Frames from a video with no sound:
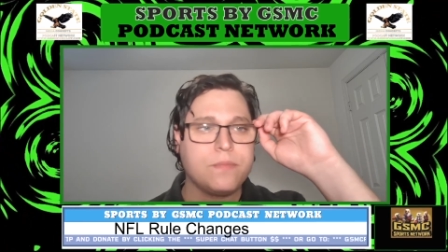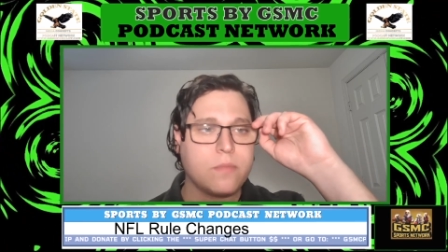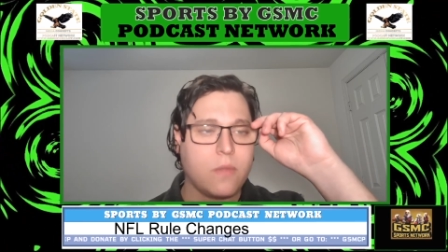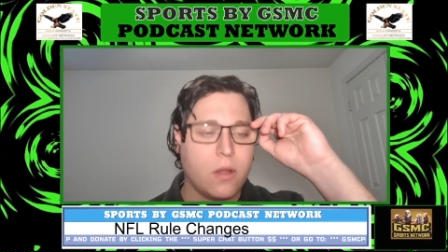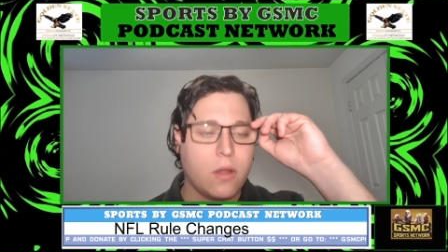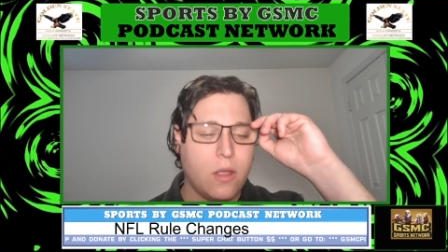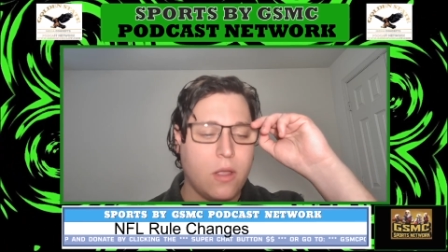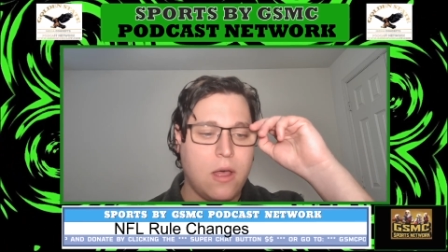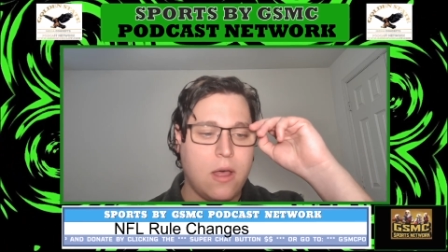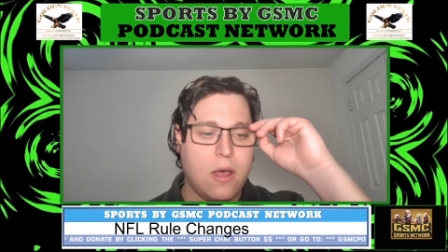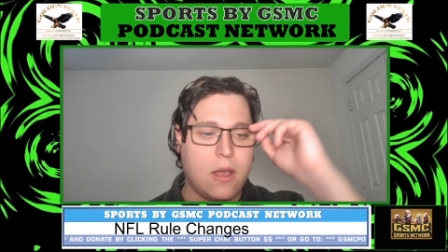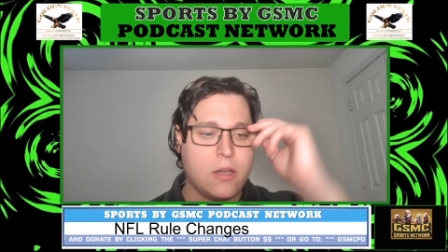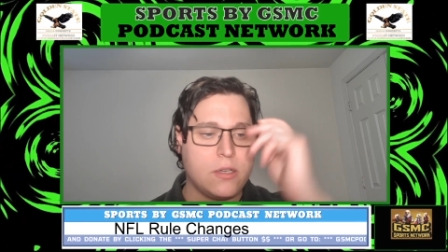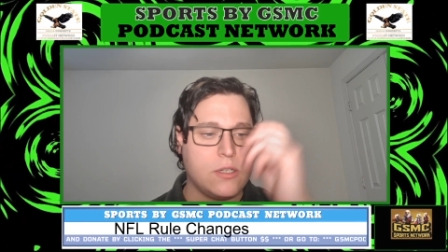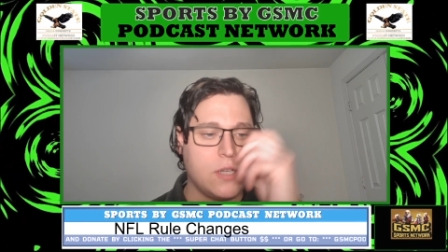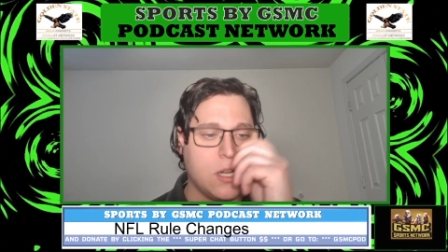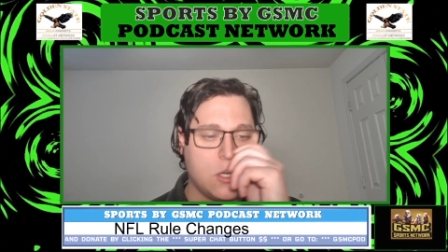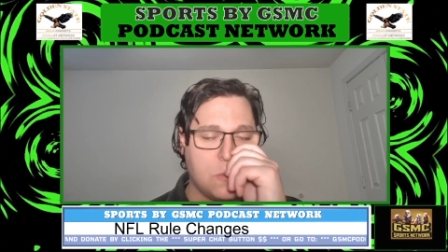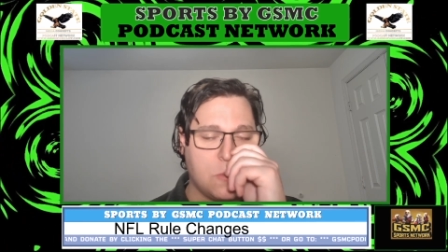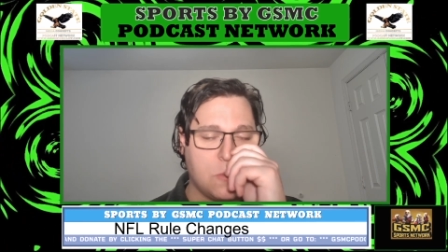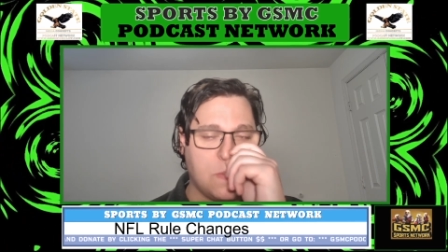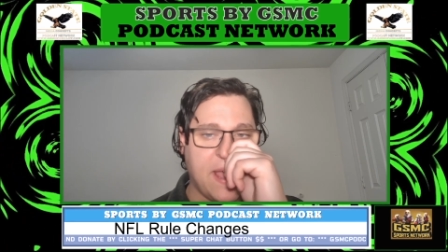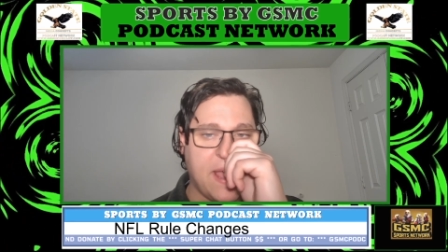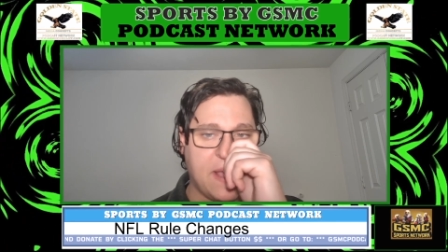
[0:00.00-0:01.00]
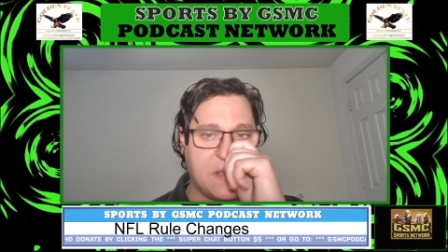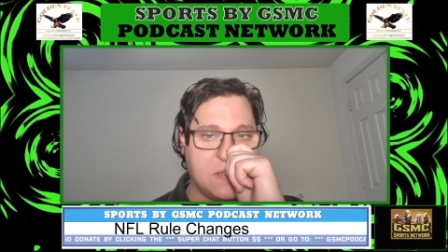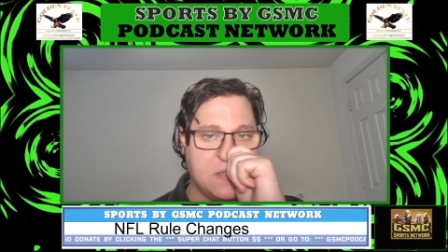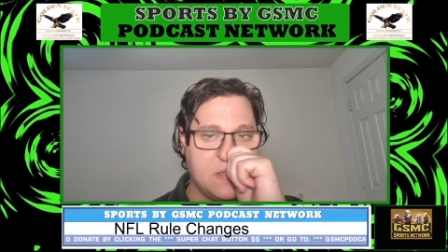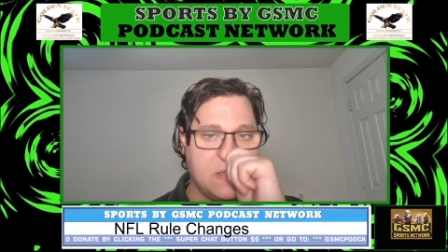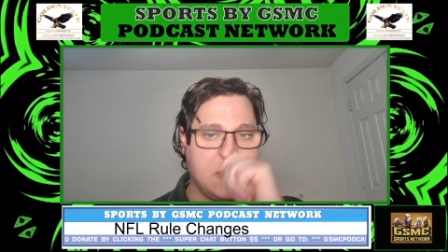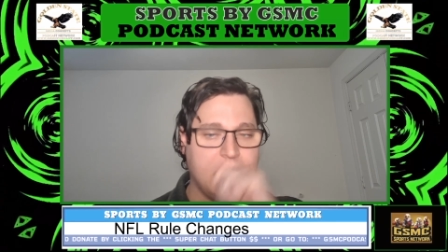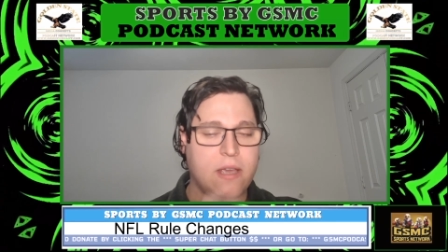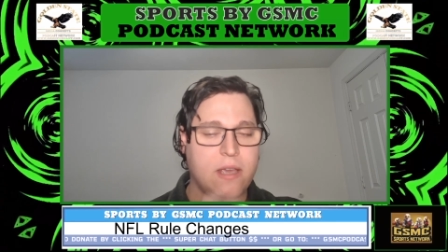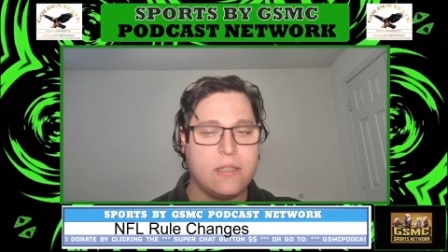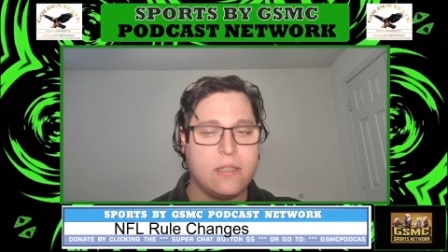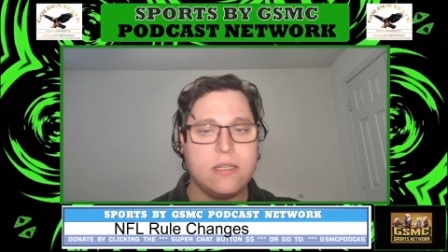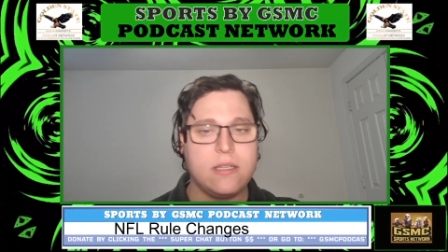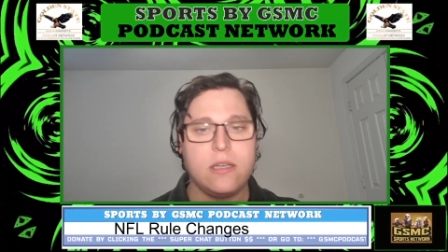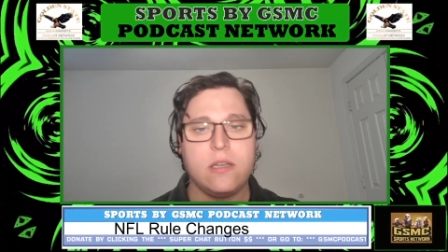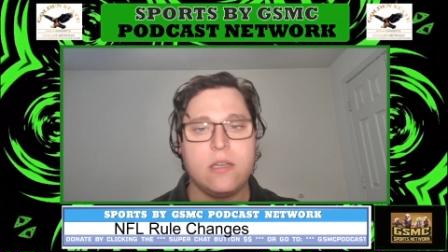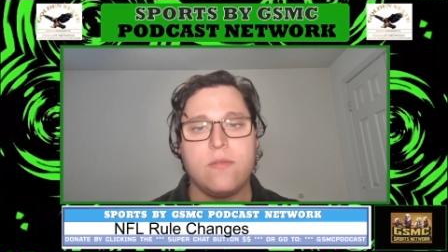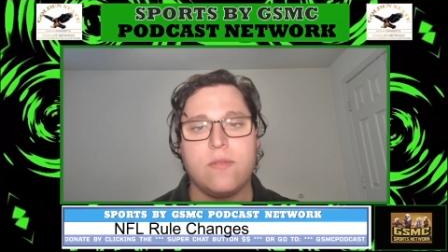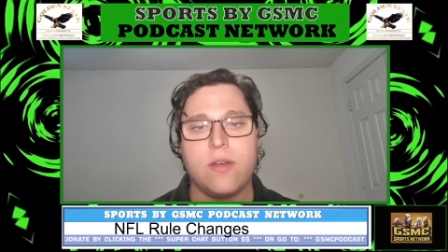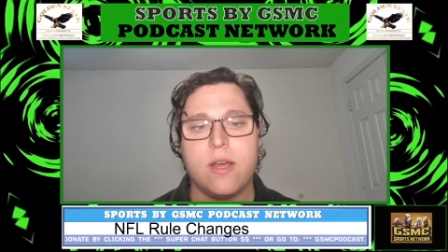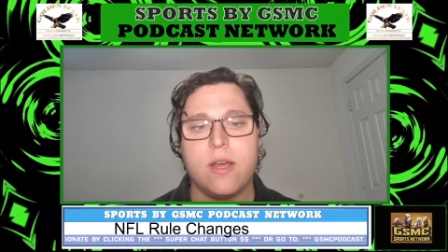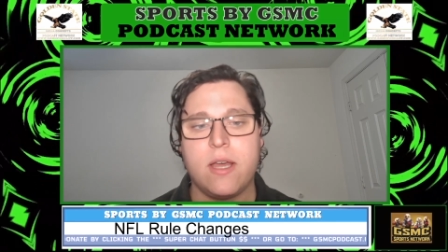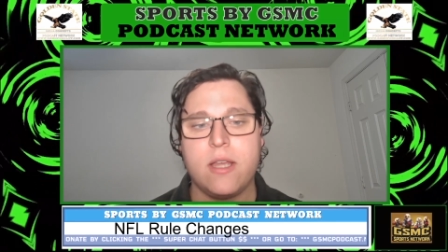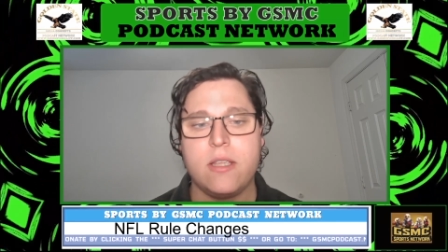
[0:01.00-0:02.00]
Uh, touchbacks. They
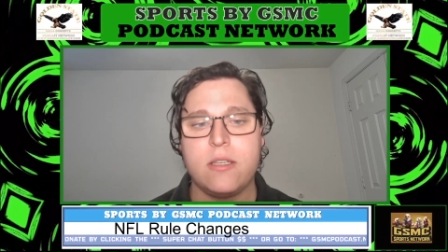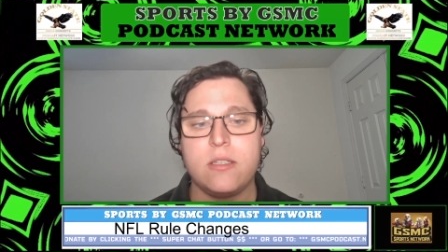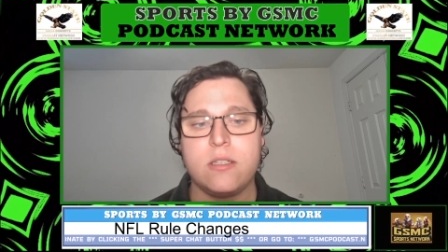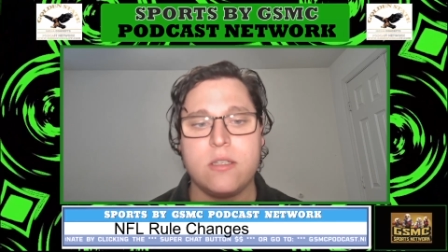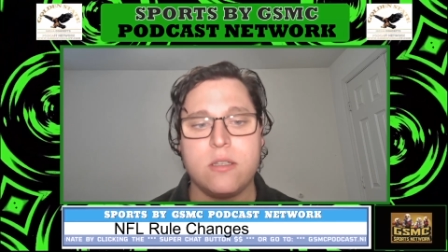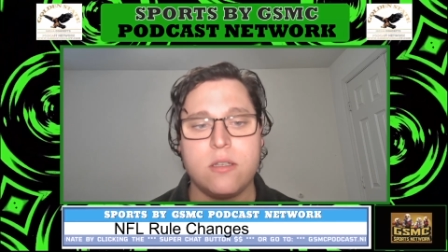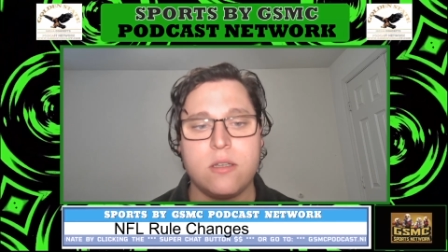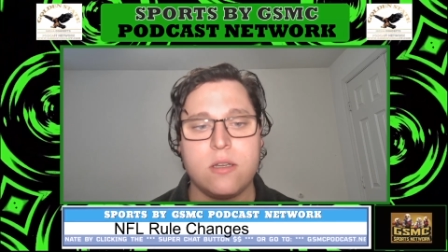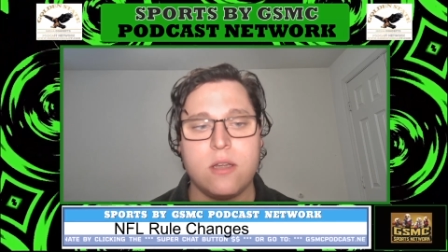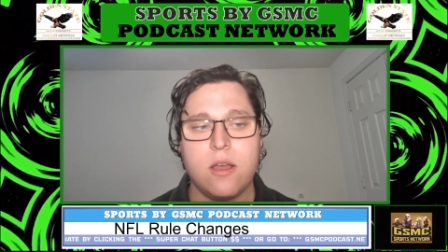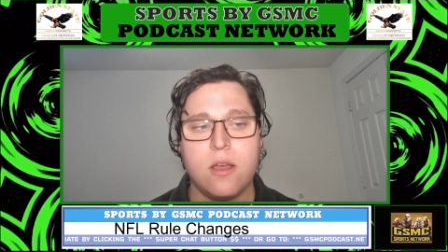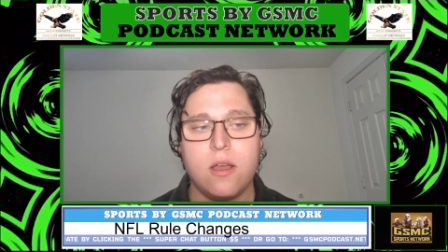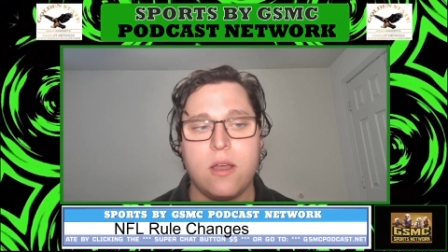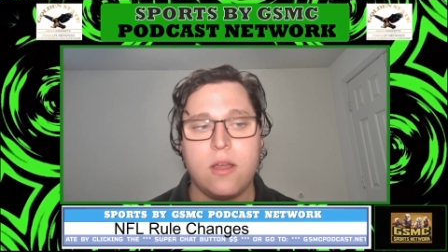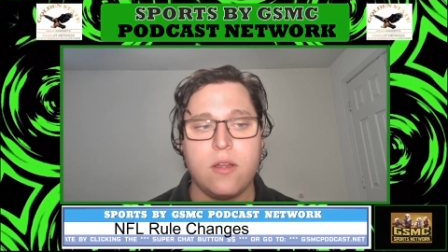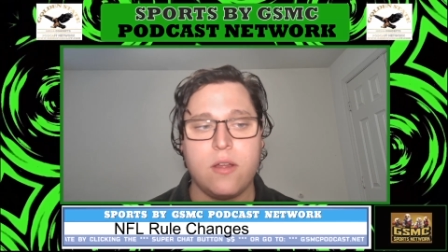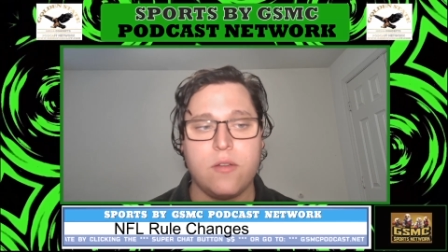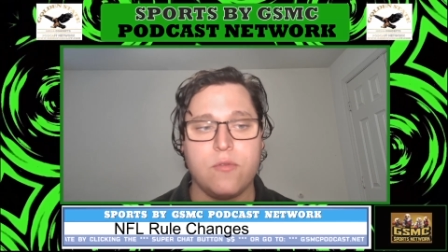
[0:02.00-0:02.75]
incentivized uh,